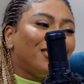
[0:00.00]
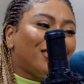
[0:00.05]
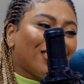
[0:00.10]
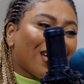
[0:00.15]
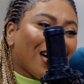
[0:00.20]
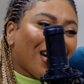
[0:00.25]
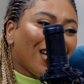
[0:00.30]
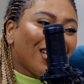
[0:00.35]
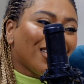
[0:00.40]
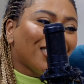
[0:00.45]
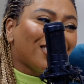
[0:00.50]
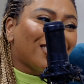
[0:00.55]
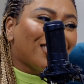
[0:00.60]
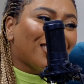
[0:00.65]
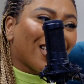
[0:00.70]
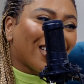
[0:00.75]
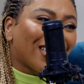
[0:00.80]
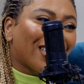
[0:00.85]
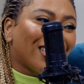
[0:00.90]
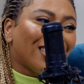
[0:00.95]
just
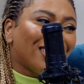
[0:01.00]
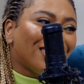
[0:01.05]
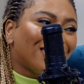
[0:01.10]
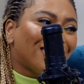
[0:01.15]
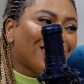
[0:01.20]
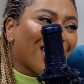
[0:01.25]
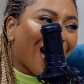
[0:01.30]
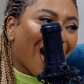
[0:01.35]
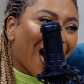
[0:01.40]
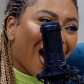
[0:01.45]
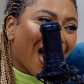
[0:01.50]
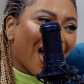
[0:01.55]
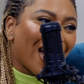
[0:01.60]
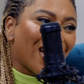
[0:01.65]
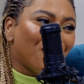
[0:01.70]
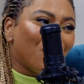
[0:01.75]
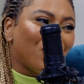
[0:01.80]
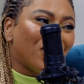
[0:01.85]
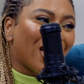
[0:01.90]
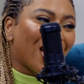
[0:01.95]
taking
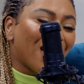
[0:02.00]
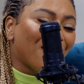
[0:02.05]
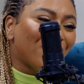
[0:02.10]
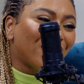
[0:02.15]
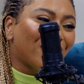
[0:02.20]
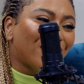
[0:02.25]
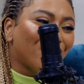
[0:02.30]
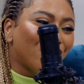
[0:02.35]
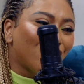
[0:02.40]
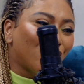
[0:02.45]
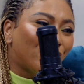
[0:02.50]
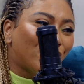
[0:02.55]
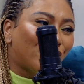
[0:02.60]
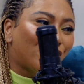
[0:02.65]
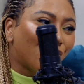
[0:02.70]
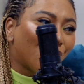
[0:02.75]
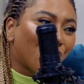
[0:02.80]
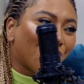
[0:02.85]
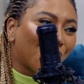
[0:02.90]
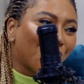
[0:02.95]
time in everything you
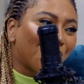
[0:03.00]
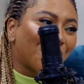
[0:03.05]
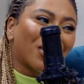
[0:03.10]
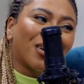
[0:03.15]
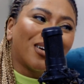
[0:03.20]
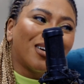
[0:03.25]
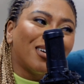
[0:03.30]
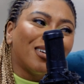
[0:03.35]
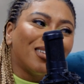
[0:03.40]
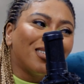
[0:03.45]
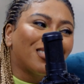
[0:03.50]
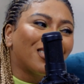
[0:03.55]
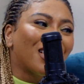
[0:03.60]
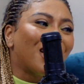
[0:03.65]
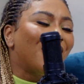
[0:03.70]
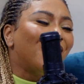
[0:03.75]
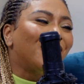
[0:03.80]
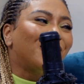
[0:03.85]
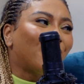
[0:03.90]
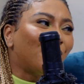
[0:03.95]
do, because
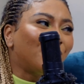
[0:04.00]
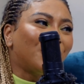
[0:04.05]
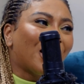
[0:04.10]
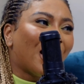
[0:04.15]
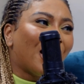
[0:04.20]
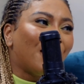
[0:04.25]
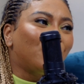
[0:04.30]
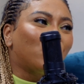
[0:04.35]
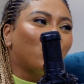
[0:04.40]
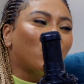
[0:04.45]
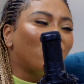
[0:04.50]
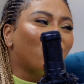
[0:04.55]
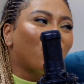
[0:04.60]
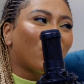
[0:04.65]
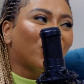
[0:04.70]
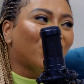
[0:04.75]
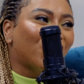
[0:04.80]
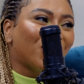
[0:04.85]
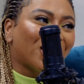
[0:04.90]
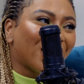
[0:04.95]
sometimes we
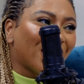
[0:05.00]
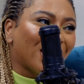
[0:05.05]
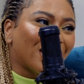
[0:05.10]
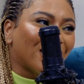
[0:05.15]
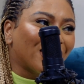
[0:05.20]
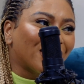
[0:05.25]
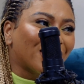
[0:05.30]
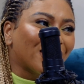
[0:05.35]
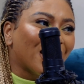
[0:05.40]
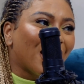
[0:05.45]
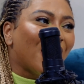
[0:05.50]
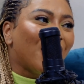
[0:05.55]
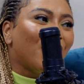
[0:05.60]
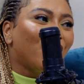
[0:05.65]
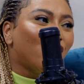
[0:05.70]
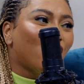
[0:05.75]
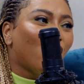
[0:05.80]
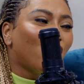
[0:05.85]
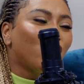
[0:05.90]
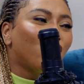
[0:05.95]
rush things.
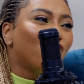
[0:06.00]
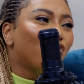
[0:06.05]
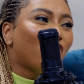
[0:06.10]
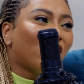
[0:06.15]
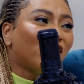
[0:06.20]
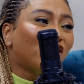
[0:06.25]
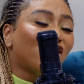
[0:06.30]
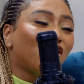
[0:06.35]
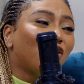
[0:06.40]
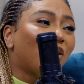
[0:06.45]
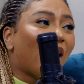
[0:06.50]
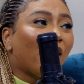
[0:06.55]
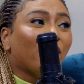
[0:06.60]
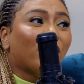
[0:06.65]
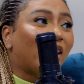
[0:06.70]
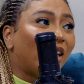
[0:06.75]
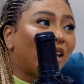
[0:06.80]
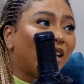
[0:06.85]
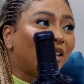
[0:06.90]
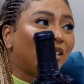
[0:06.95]
You rush and you
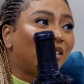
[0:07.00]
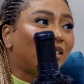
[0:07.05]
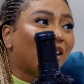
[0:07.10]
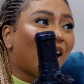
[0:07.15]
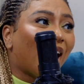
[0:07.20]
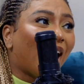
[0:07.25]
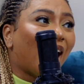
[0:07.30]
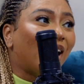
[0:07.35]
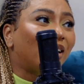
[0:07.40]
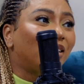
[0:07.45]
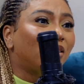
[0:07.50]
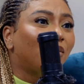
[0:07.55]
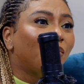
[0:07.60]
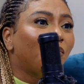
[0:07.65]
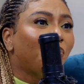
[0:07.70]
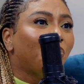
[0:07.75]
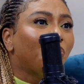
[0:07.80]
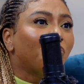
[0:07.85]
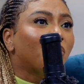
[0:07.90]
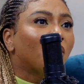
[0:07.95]
have kids and
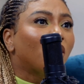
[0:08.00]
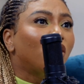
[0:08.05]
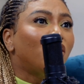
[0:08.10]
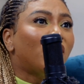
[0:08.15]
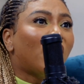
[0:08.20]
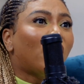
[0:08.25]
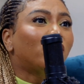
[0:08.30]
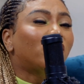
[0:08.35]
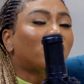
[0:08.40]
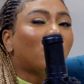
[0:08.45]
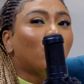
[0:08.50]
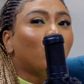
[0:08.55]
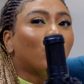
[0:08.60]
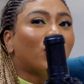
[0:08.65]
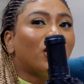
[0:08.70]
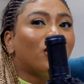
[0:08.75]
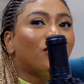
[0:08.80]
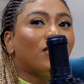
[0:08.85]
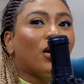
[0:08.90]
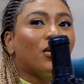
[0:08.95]
you now start
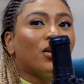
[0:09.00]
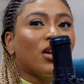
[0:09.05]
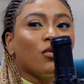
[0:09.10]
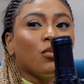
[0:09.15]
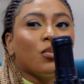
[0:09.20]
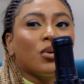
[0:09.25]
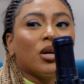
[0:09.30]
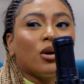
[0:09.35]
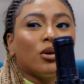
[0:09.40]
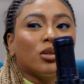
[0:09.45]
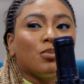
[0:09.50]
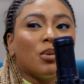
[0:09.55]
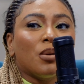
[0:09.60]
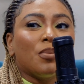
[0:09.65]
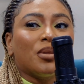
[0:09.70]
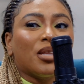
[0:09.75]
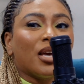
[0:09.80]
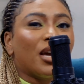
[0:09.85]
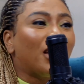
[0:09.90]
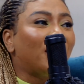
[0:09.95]
looking around. Everybody else,
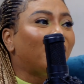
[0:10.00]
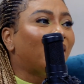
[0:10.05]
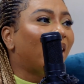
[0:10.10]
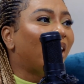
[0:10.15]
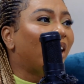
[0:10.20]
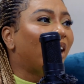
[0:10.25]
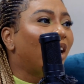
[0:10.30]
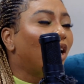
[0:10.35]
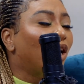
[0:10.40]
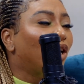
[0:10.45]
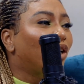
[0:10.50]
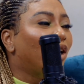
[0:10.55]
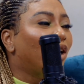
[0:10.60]
maybe they're in their